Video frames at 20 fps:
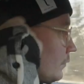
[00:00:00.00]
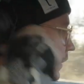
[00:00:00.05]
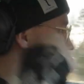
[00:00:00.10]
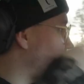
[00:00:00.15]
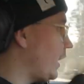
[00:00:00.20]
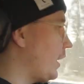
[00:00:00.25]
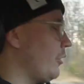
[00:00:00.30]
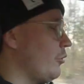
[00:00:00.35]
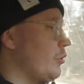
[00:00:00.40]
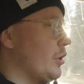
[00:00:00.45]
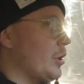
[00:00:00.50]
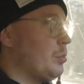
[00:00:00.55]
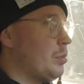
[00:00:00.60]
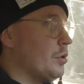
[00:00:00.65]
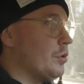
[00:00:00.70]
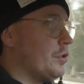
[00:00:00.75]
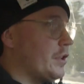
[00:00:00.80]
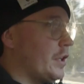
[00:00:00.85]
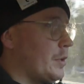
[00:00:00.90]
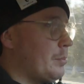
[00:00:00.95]
I will
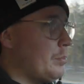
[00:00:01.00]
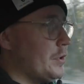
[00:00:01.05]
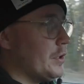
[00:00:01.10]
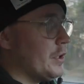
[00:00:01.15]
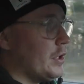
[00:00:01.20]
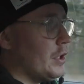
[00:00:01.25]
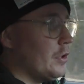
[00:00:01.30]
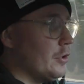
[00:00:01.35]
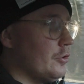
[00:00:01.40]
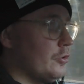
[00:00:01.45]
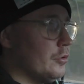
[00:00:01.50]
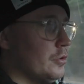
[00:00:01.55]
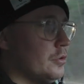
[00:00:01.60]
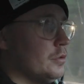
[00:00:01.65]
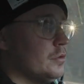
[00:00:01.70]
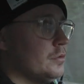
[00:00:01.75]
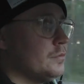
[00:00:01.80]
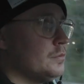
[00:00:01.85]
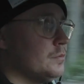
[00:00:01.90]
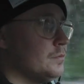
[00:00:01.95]
put up the audio
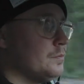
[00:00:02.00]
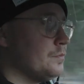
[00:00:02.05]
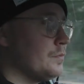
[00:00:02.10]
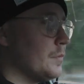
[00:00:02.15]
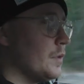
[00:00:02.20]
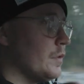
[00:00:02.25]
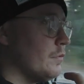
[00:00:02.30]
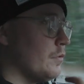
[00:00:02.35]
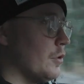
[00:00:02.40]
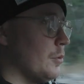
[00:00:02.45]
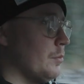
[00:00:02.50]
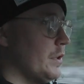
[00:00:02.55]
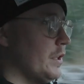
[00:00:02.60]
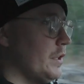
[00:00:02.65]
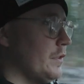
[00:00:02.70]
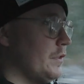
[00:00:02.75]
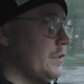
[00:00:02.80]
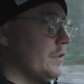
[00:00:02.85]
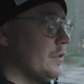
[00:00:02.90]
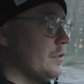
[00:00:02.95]
from
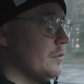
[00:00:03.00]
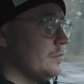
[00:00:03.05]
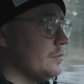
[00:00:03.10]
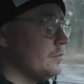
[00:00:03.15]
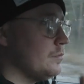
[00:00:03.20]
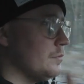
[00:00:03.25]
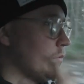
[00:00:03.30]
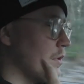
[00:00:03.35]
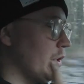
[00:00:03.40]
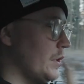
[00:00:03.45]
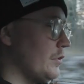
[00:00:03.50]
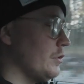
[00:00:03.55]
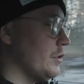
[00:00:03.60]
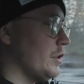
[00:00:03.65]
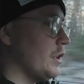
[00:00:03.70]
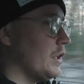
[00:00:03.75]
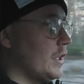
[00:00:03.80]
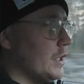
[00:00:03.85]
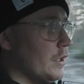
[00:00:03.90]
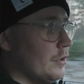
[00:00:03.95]
this, as you
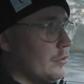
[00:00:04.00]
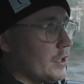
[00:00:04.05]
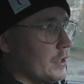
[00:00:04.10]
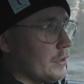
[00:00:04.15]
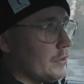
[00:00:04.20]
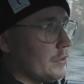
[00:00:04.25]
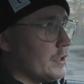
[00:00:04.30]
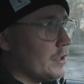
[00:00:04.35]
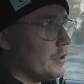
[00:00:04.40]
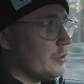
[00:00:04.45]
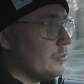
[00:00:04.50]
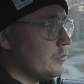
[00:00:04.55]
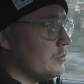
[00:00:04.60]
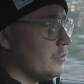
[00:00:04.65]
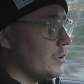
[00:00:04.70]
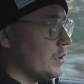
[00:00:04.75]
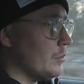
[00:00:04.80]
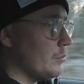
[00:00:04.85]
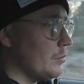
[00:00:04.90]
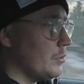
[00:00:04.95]
can hear right now
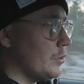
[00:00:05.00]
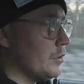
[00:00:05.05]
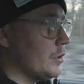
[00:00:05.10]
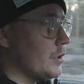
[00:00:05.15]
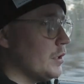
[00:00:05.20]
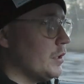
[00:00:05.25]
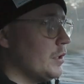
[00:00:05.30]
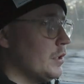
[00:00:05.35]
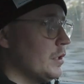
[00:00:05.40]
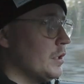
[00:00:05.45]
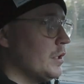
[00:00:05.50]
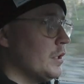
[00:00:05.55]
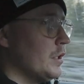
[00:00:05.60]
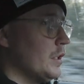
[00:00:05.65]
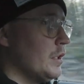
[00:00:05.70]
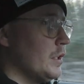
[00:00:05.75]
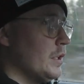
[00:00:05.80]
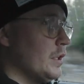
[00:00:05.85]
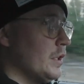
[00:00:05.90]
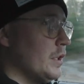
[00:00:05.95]
when I'm talking,
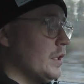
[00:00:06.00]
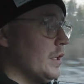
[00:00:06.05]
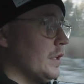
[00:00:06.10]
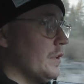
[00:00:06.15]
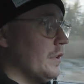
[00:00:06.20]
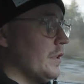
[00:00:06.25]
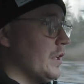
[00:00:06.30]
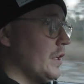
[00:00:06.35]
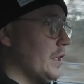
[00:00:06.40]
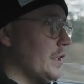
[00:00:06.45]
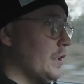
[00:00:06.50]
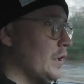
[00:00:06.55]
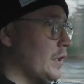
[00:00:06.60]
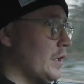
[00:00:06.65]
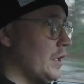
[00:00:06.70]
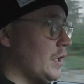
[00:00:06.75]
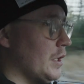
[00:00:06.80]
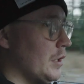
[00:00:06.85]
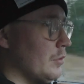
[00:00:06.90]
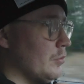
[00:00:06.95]
and then
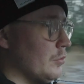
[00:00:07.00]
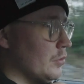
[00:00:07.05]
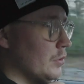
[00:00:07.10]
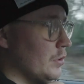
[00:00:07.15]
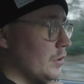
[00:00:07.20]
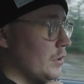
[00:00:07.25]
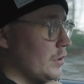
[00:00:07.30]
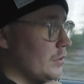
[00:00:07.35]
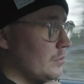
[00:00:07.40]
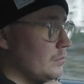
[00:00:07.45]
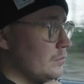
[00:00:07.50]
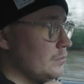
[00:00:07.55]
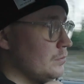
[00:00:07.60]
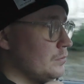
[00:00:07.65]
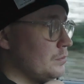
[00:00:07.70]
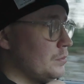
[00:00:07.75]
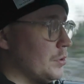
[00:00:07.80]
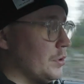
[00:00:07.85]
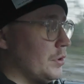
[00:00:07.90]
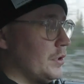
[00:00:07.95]
I will
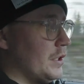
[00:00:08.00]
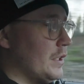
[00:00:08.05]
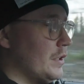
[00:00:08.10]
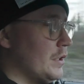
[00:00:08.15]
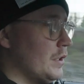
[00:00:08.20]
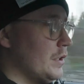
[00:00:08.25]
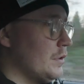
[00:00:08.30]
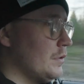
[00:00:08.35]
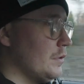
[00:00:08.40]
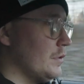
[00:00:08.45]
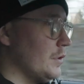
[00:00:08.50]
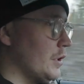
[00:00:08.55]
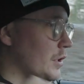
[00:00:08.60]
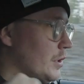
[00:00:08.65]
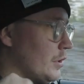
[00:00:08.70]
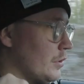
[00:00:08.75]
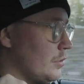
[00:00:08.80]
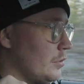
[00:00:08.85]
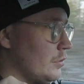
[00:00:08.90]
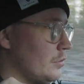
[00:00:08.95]
put in the
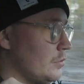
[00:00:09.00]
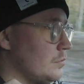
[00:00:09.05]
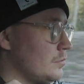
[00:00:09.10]
audio